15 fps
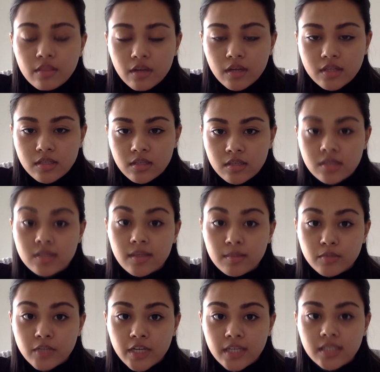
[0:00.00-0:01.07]
Thoughts on the
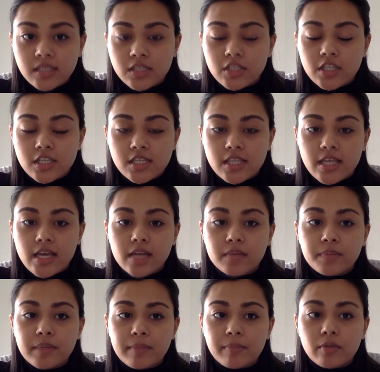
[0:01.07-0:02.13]
subject suggest that
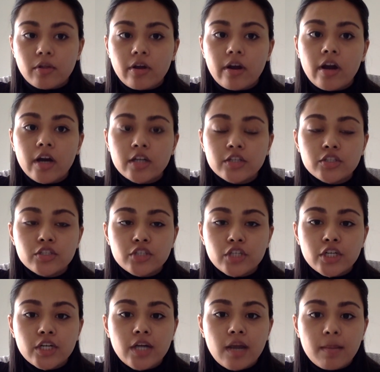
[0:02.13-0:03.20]
people are
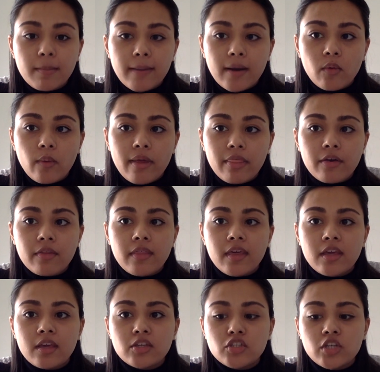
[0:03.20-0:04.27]
unsure about whether
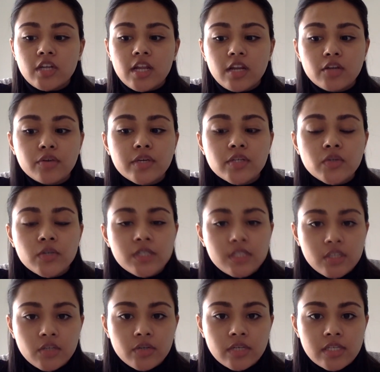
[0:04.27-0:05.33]
they should increase or
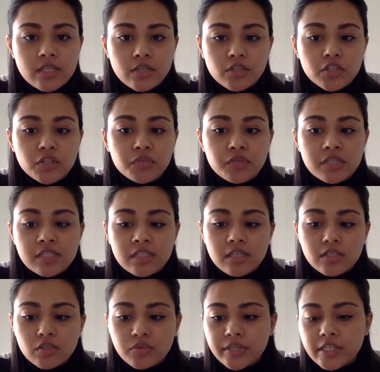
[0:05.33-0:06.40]
decrease their children's
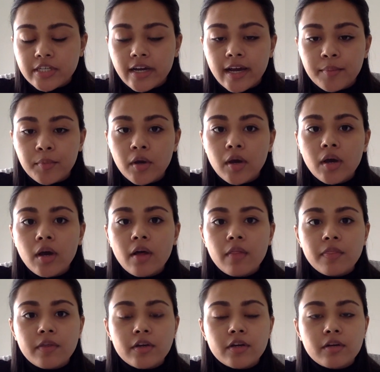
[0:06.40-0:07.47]
screen time.
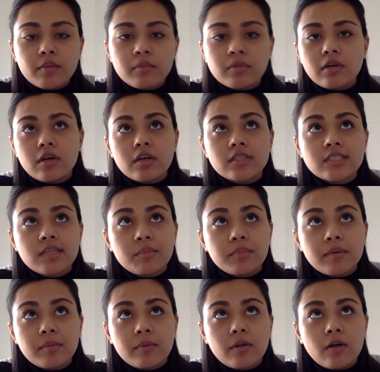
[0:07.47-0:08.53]
Some
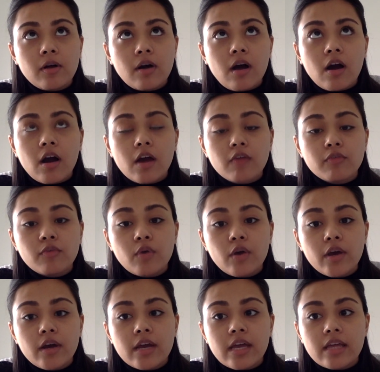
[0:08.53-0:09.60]
people are
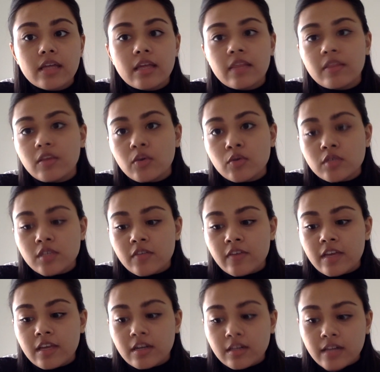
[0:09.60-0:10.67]
for it and the use of
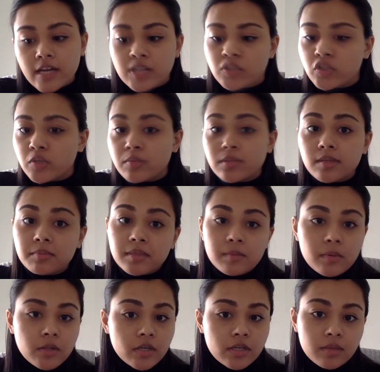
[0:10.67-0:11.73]
it in classrooms. Some
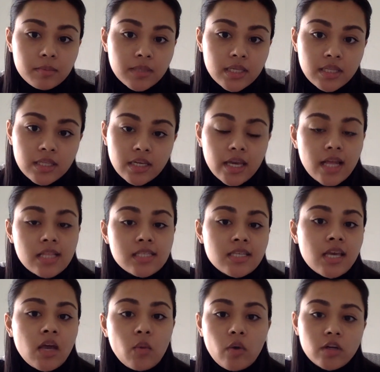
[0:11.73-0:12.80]
people are completely against
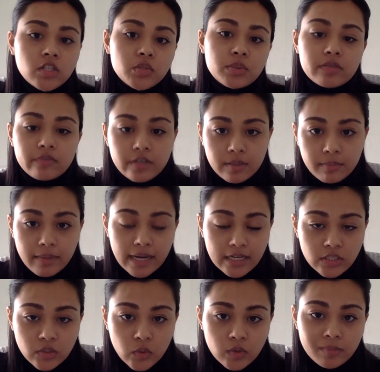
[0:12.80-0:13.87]
it and want to revert
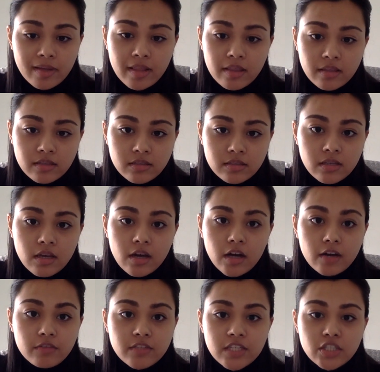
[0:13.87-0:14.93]
back to old methods
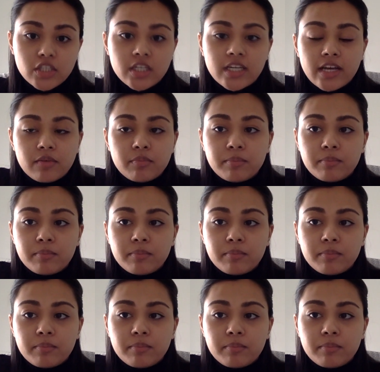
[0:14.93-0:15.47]
of teaching and